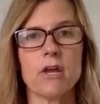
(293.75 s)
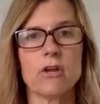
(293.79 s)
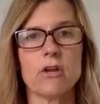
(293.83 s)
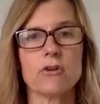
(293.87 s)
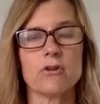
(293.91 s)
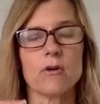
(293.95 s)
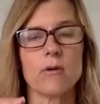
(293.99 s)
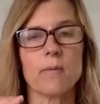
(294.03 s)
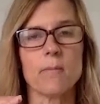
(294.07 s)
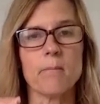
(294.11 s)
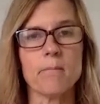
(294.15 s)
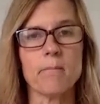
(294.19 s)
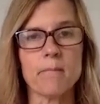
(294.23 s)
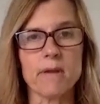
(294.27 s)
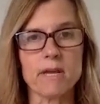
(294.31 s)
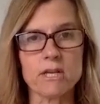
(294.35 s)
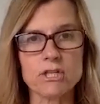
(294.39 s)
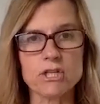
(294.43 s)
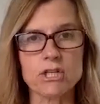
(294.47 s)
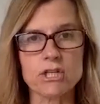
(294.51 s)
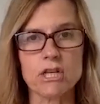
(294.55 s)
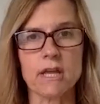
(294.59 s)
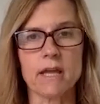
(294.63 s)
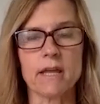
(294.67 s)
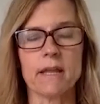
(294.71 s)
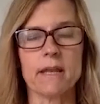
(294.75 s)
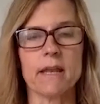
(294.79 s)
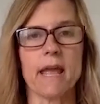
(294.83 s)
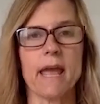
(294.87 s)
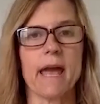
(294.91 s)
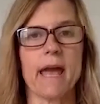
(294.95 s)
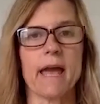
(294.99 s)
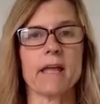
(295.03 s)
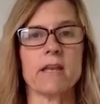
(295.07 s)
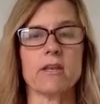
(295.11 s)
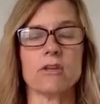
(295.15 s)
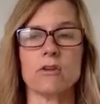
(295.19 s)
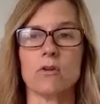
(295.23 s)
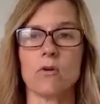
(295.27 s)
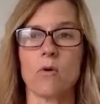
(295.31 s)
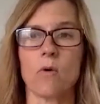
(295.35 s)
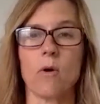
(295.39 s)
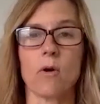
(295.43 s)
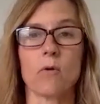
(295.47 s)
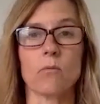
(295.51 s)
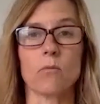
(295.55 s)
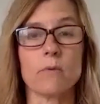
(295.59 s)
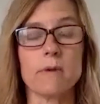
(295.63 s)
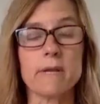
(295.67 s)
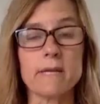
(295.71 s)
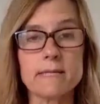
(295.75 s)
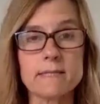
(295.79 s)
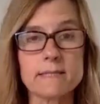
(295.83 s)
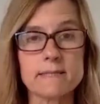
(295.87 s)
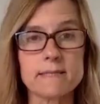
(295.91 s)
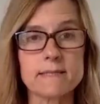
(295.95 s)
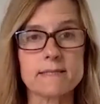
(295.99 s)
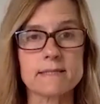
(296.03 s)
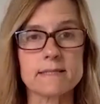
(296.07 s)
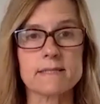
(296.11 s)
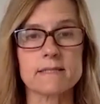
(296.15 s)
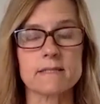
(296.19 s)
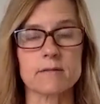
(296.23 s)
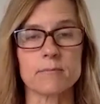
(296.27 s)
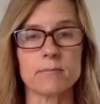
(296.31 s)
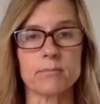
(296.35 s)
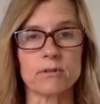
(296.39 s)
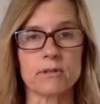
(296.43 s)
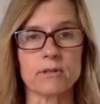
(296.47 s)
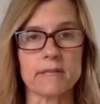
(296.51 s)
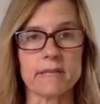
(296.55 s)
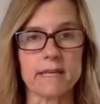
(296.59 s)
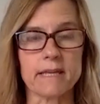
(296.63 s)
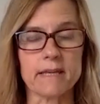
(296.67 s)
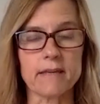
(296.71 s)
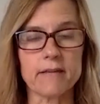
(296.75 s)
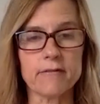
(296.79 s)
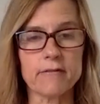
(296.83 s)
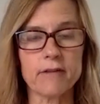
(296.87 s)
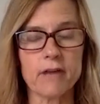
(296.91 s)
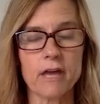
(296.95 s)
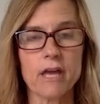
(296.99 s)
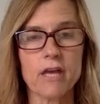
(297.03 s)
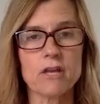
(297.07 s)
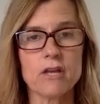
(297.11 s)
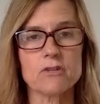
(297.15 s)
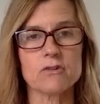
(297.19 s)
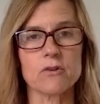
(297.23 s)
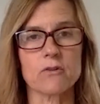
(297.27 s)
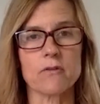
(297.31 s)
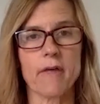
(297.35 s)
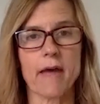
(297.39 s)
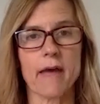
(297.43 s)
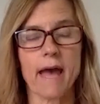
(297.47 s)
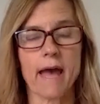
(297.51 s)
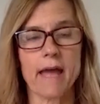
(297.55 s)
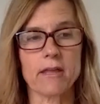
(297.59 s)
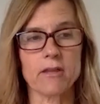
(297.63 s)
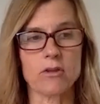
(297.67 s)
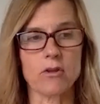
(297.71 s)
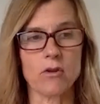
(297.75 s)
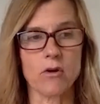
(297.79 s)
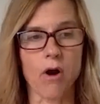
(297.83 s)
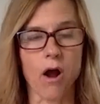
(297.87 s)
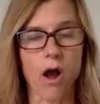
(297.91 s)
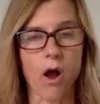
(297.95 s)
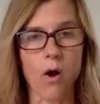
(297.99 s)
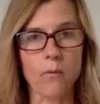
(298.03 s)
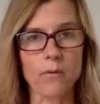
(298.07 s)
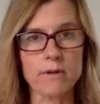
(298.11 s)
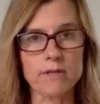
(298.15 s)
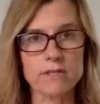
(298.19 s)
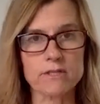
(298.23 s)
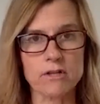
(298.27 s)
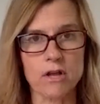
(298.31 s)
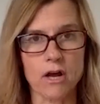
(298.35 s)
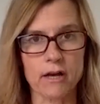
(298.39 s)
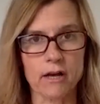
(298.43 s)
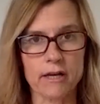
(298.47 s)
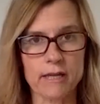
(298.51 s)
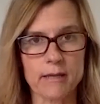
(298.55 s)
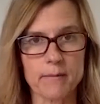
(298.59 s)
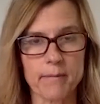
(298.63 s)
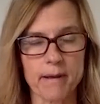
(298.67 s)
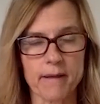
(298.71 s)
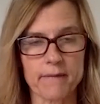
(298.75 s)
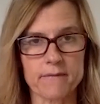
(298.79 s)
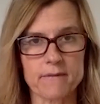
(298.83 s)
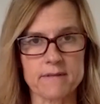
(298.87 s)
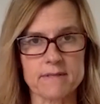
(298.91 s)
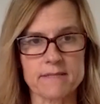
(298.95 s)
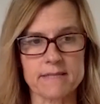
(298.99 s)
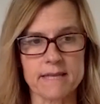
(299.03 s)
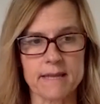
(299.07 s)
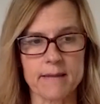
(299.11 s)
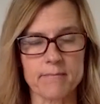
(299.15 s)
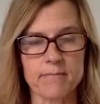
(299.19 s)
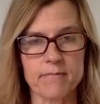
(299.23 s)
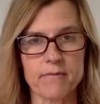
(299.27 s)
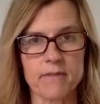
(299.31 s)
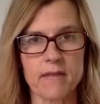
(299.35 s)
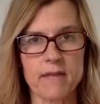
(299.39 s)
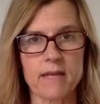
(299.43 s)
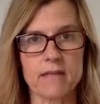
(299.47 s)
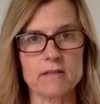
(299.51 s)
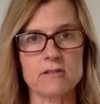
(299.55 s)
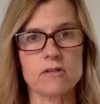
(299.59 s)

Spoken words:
your mission and your reasons to believe, so that you're always talking about the same thing.